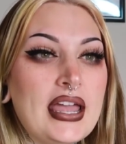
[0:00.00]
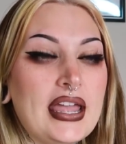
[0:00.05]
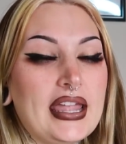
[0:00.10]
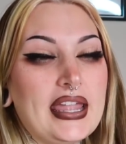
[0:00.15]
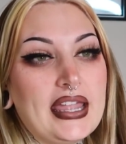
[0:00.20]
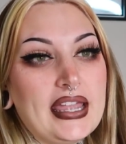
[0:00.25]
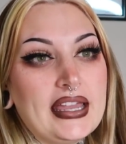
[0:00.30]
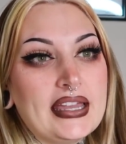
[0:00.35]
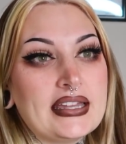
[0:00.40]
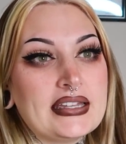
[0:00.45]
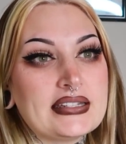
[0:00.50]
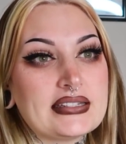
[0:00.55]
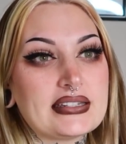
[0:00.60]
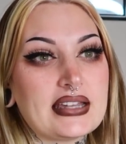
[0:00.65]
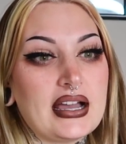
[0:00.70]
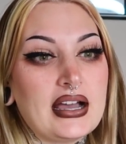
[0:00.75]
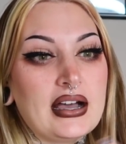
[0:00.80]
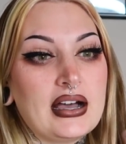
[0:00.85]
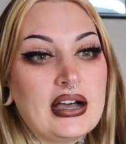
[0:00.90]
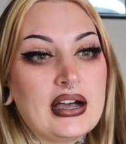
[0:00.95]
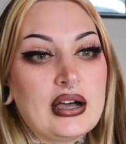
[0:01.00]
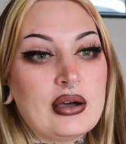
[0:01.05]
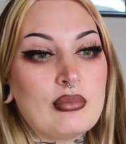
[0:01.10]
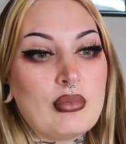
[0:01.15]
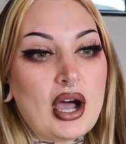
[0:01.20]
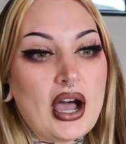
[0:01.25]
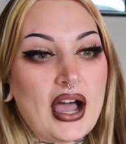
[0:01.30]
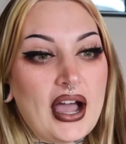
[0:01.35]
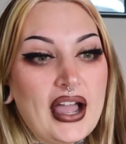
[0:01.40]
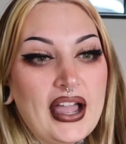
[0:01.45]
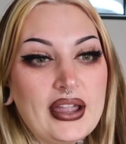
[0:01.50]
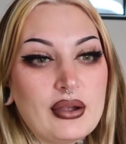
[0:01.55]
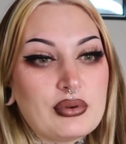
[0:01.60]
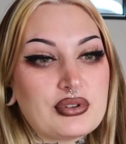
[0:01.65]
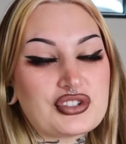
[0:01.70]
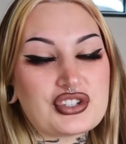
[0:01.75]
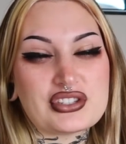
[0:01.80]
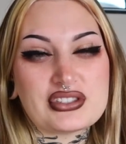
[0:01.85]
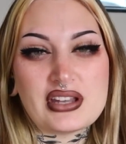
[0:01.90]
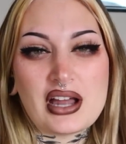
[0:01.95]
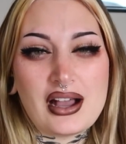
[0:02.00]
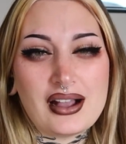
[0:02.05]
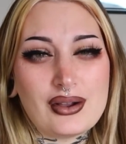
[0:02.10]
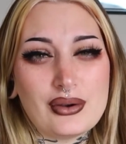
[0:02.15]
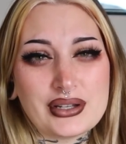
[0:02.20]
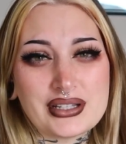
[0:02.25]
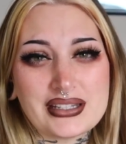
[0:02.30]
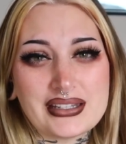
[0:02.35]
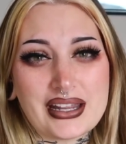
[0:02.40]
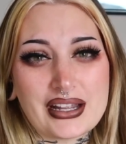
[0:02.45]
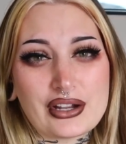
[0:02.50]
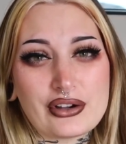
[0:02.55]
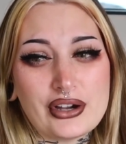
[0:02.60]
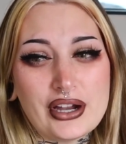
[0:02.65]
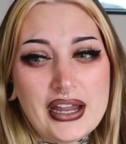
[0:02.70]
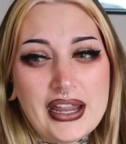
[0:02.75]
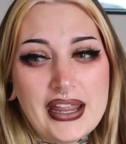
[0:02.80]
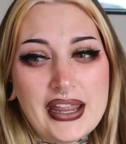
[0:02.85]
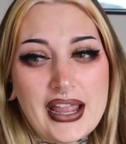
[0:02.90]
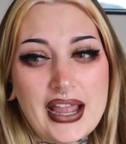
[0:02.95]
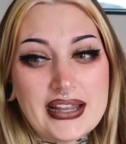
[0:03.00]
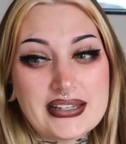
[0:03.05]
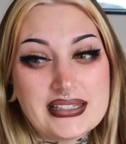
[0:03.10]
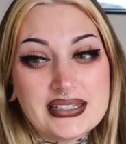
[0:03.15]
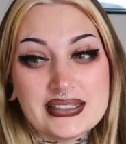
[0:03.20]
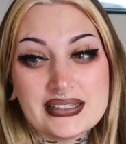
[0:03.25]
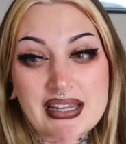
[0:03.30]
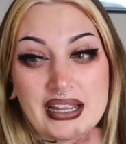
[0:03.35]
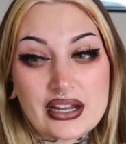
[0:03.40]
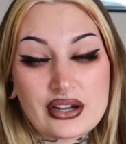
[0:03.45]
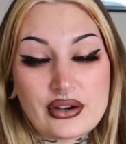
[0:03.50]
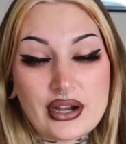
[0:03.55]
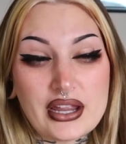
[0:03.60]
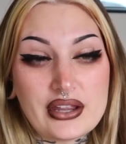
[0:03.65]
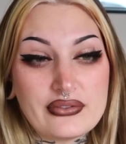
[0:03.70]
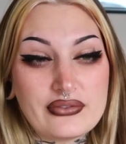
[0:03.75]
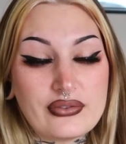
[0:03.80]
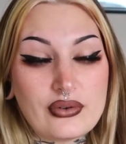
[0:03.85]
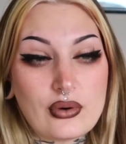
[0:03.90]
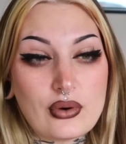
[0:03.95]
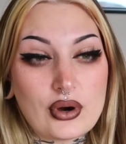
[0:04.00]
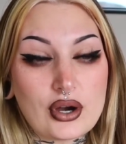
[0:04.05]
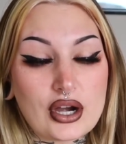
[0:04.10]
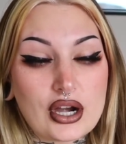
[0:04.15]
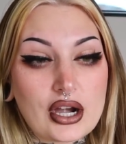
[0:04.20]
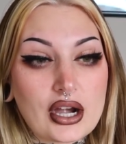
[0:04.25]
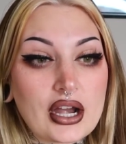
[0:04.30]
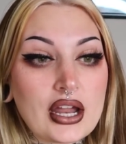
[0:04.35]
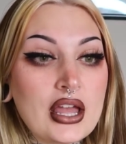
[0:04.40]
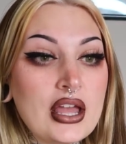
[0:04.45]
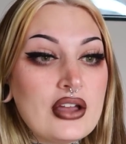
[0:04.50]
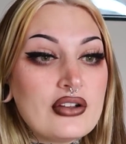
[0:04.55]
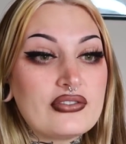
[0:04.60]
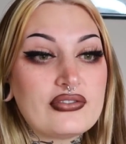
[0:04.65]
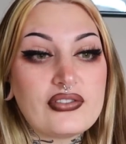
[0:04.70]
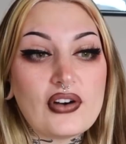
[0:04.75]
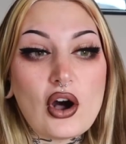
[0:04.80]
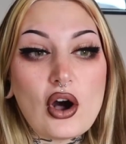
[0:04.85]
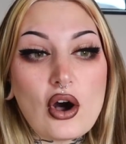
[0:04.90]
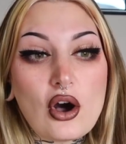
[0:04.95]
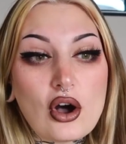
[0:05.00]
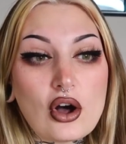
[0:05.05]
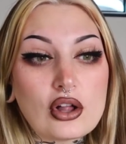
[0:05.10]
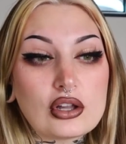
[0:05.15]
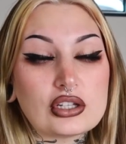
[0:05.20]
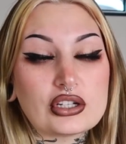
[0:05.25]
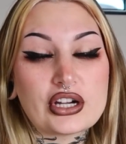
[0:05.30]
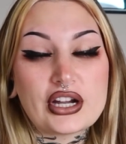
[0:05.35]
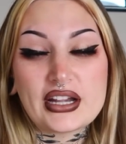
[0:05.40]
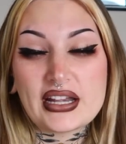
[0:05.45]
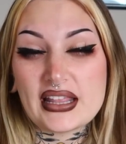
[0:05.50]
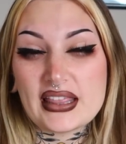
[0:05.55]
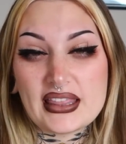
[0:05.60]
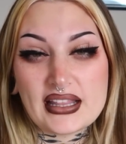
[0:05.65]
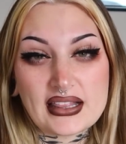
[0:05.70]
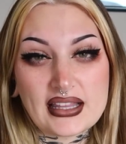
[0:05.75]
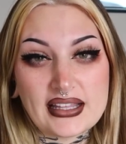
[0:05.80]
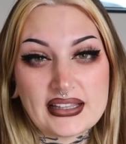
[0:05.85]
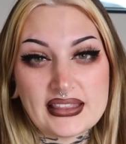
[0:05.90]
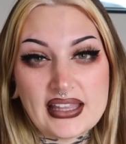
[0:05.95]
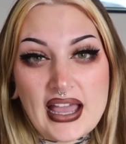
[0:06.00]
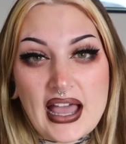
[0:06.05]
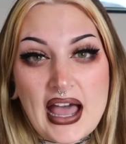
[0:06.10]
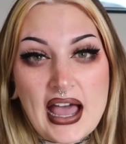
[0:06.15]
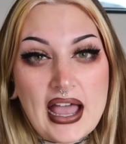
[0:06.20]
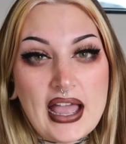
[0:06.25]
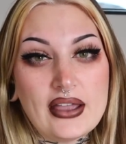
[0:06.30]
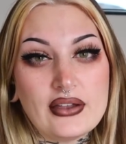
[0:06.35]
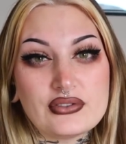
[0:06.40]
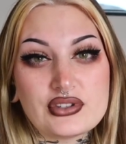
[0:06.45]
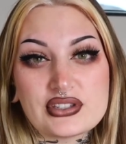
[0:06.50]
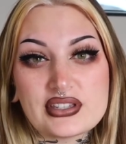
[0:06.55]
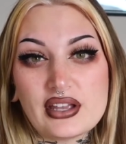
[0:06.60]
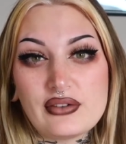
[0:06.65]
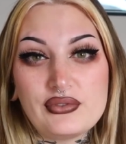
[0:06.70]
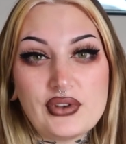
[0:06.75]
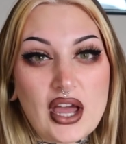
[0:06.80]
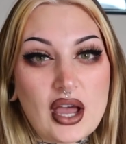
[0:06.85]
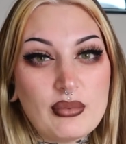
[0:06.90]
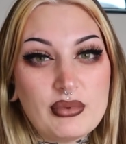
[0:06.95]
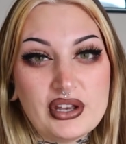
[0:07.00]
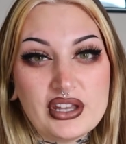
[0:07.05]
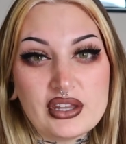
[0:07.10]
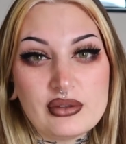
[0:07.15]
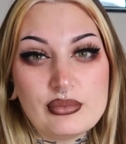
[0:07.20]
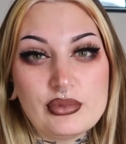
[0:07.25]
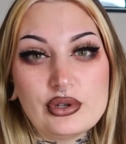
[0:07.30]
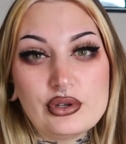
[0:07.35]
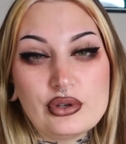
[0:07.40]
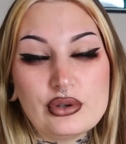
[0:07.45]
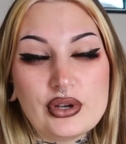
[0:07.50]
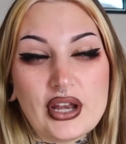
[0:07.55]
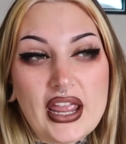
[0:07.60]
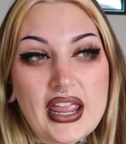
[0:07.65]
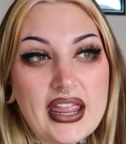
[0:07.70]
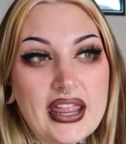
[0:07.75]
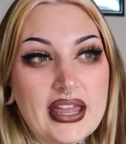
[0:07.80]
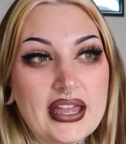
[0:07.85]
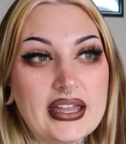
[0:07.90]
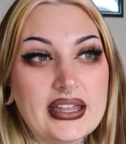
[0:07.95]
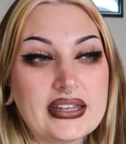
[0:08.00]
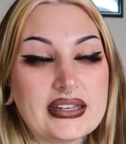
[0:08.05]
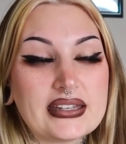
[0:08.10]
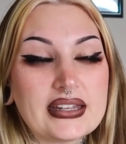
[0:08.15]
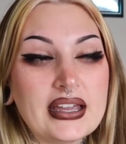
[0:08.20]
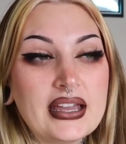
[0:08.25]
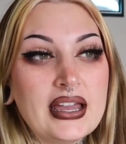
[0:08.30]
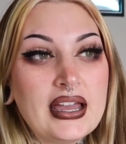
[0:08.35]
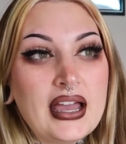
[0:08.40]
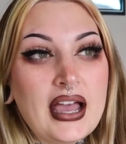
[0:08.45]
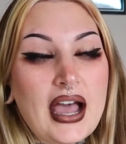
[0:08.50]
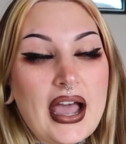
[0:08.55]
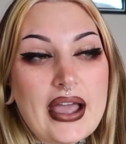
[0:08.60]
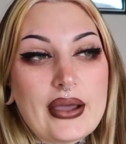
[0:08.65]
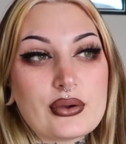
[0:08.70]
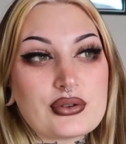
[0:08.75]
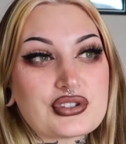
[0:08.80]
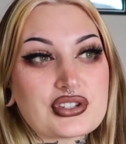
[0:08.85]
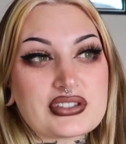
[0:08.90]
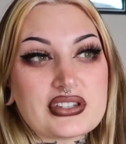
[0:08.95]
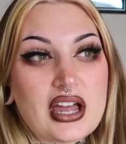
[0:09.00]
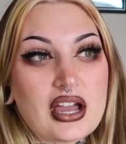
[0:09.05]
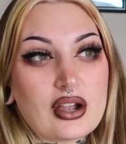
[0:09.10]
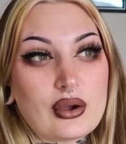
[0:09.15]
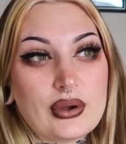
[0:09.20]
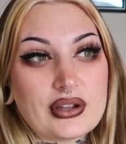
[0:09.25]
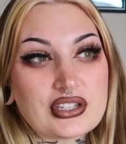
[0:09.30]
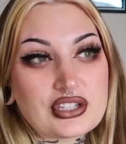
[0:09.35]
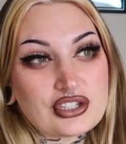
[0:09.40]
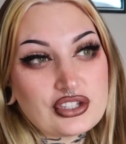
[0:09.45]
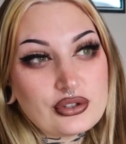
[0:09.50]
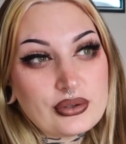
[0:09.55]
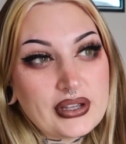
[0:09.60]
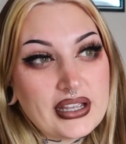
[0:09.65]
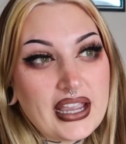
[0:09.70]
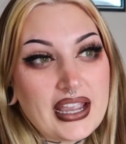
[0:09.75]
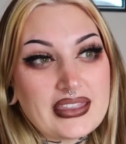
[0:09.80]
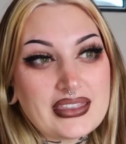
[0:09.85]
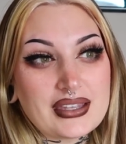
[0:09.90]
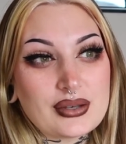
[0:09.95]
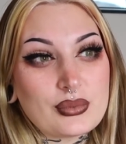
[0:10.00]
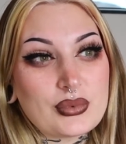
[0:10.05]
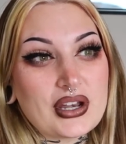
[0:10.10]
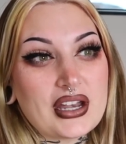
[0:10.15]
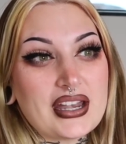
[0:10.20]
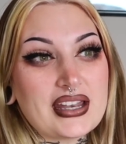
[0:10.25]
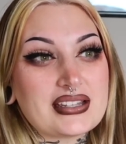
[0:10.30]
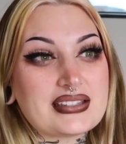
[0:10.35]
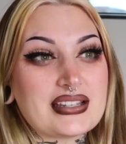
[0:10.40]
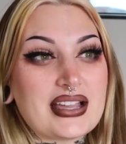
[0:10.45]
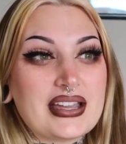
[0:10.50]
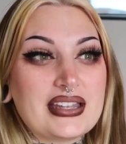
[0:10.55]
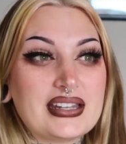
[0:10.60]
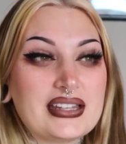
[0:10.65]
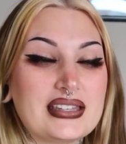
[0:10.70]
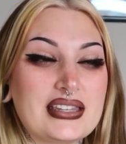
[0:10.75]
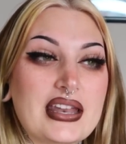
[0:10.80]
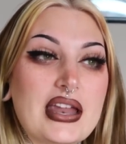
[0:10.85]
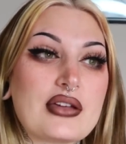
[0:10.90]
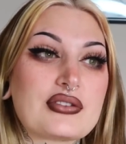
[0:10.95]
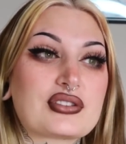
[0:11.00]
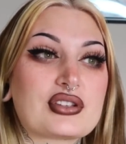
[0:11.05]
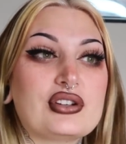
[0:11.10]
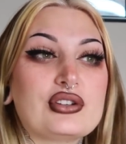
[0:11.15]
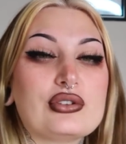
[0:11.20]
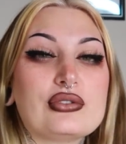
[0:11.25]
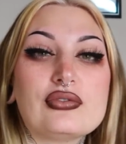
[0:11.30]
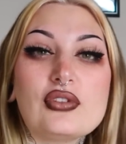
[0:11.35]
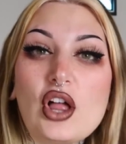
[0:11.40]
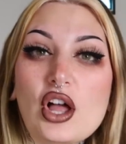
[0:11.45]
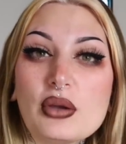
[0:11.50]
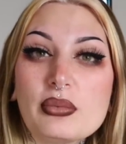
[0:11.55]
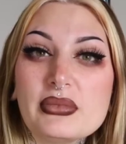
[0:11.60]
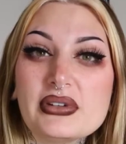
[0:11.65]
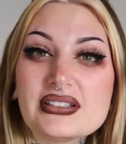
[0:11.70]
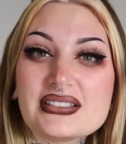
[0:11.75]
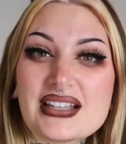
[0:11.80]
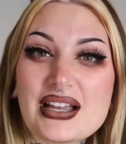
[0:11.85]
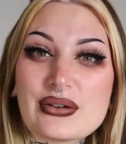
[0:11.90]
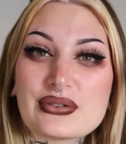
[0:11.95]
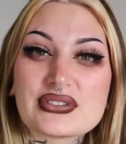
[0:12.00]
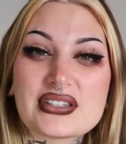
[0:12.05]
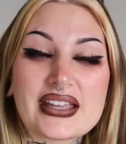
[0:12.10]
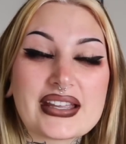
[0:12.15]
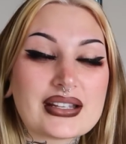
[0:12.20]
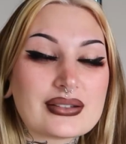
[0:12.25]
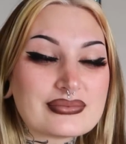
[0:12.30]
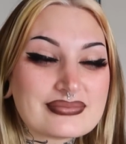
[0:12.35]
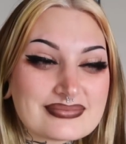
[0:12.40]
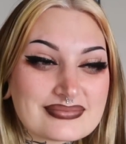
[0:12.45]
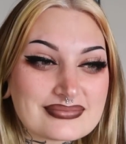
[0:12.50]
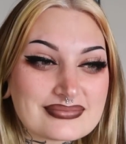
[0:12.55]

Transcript: And I was just not going to decorate. I didn't decorate for fall or anything like that. I just have not been in the mood and I was just not going to do it. And then when I decided that I was gonna do Vlogmas, I was like,